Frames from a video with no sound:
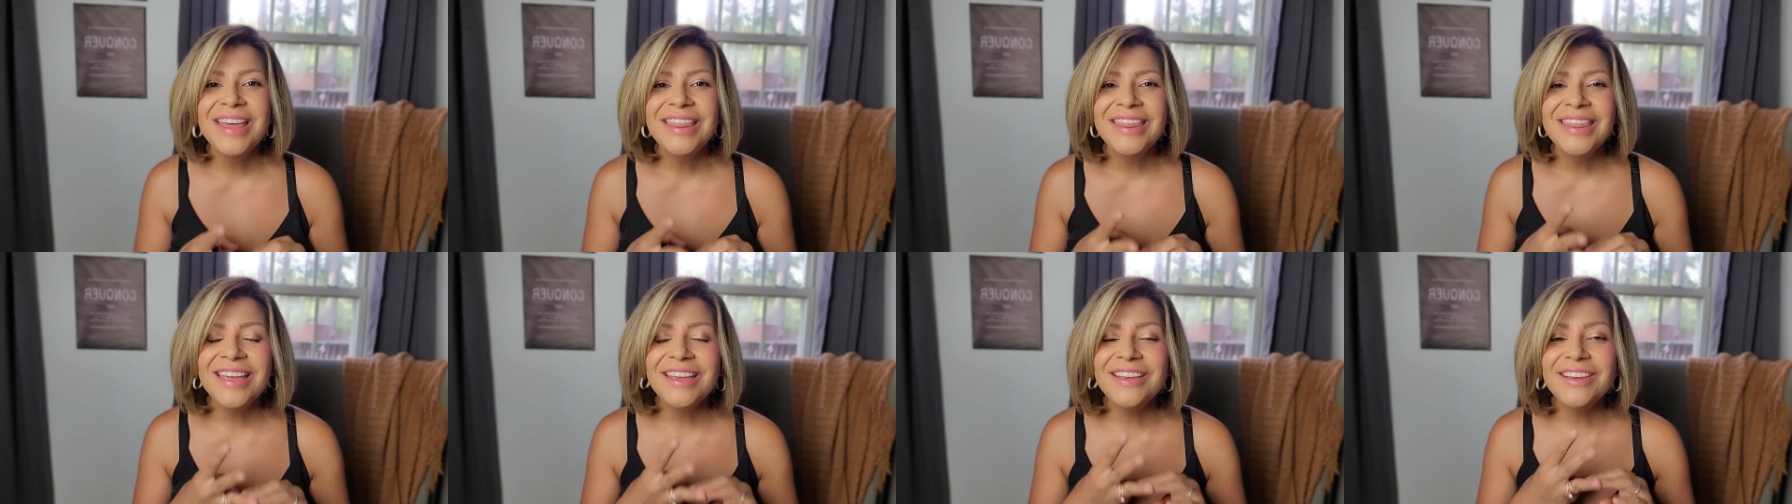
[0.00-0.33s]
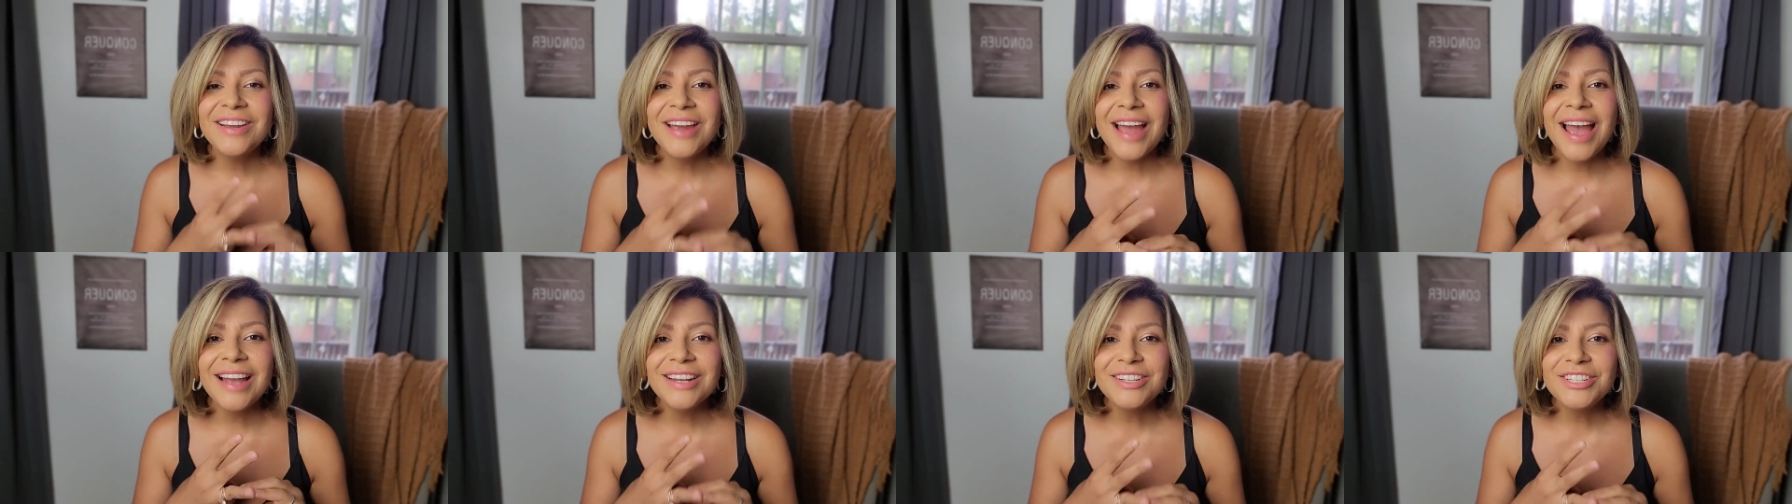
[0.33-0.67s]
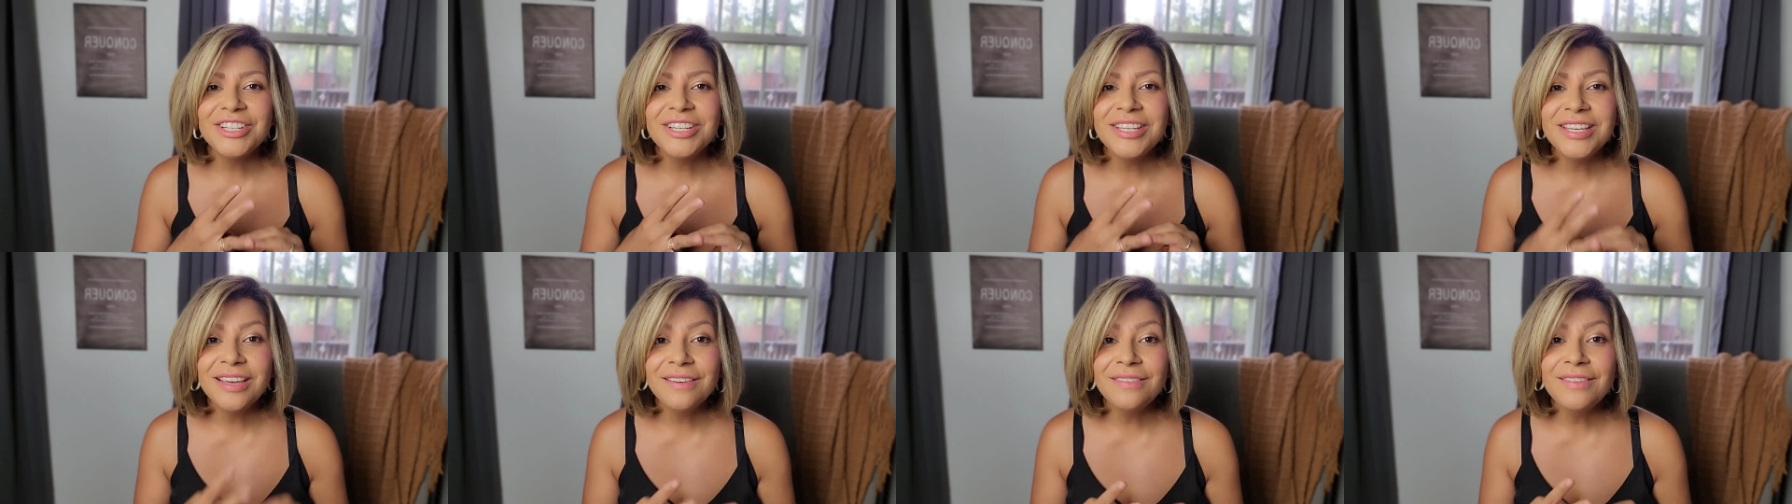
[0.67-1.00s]
that you're
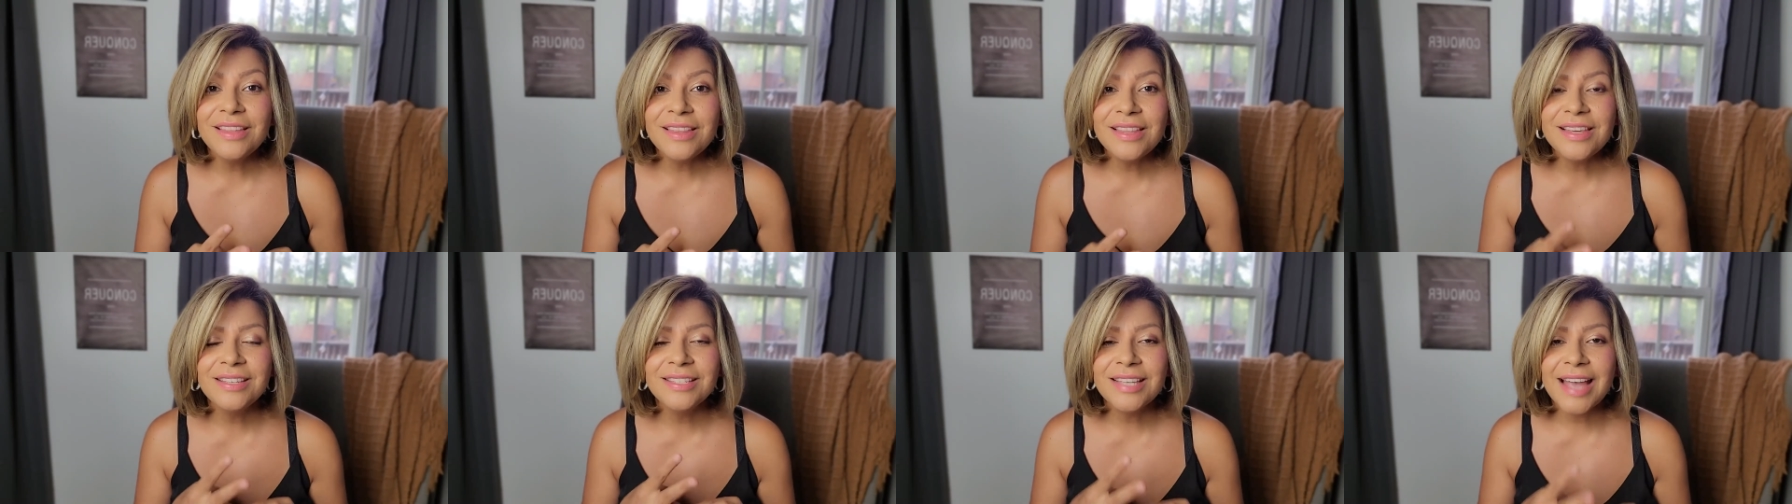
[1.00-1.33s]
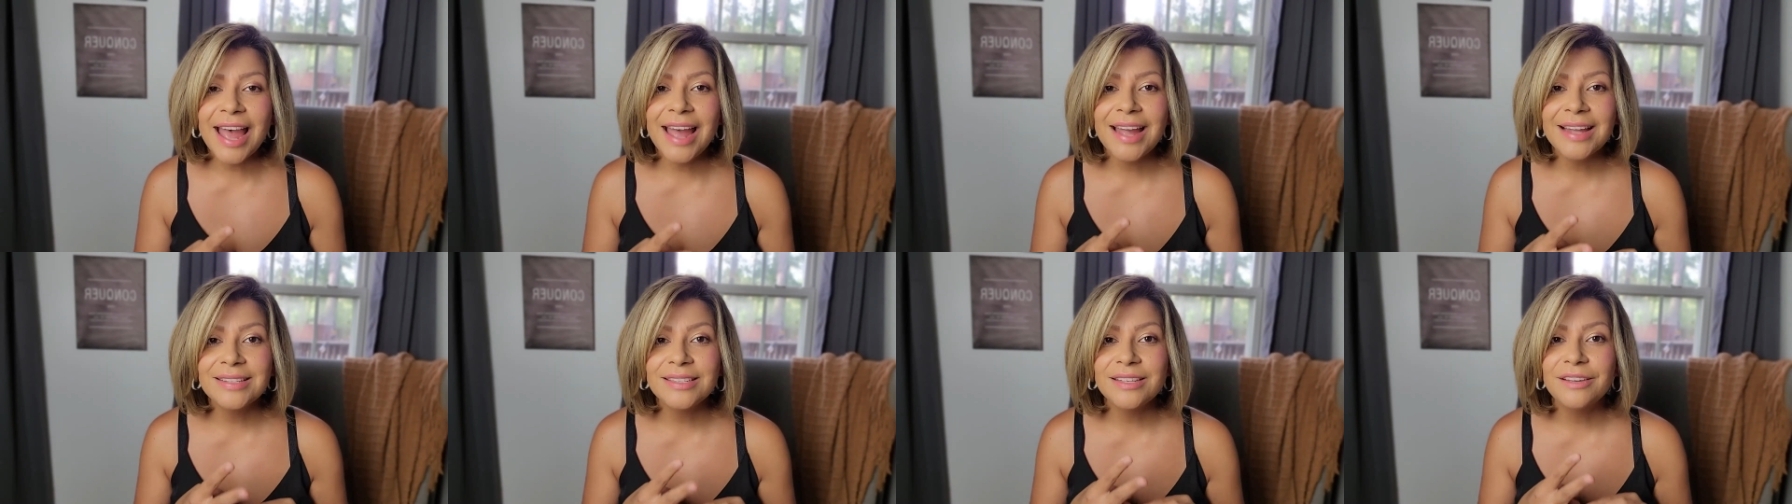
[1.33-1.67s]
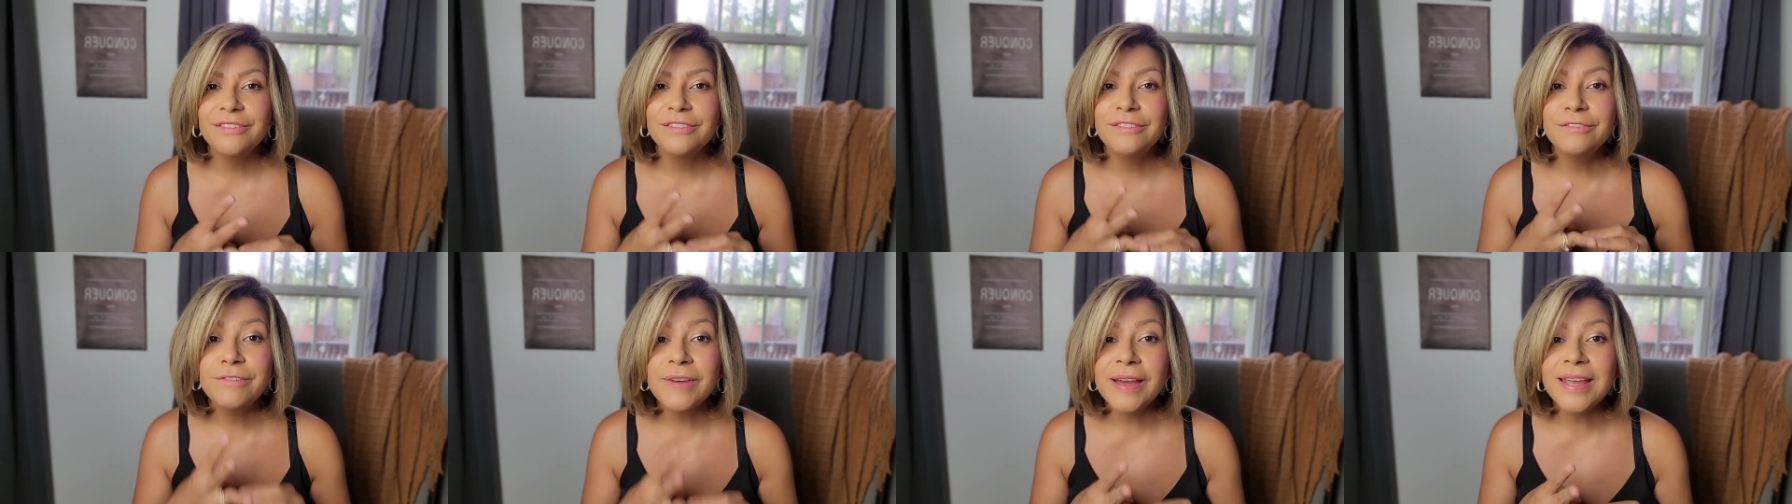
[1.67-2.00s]
actually giving these ads a
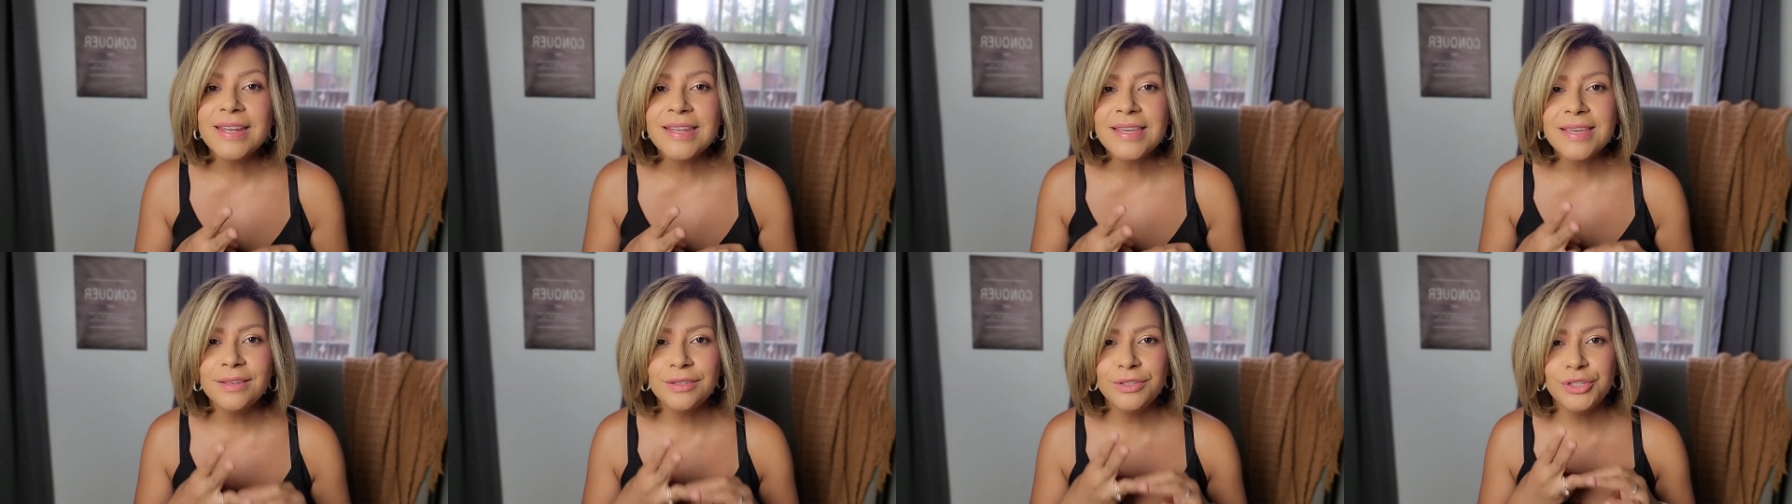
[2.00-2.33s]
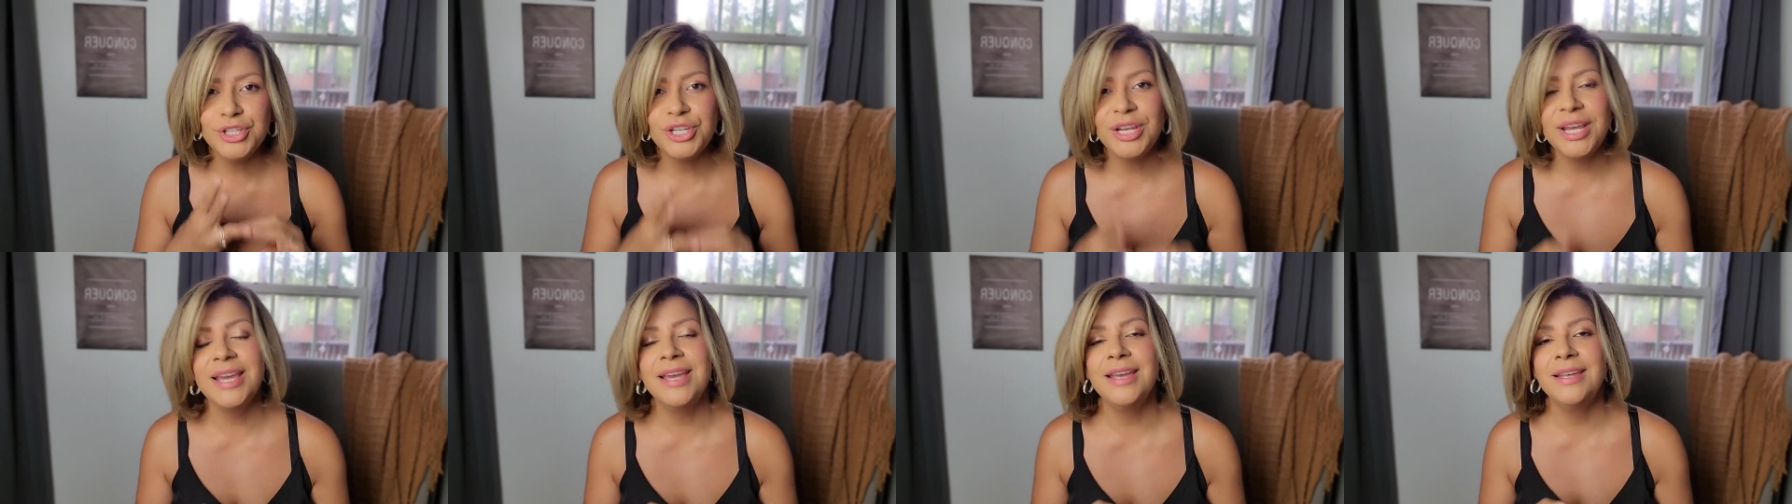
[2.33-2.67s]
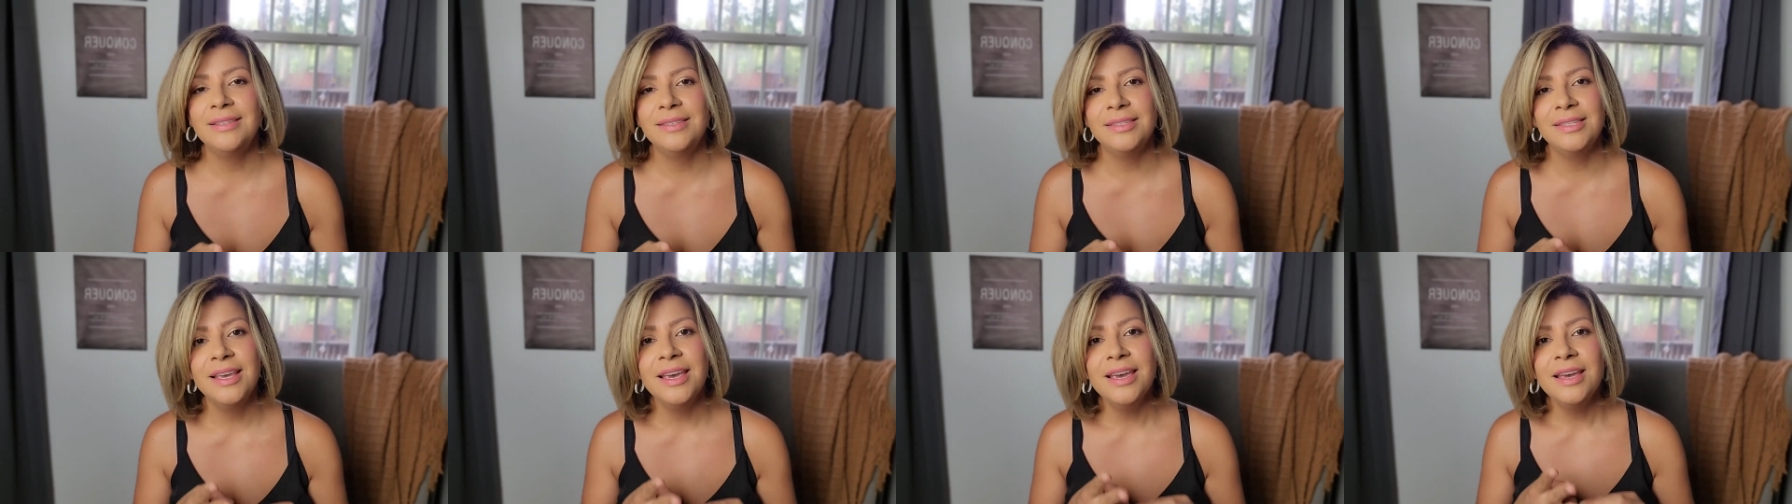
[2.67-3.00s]
fighting chance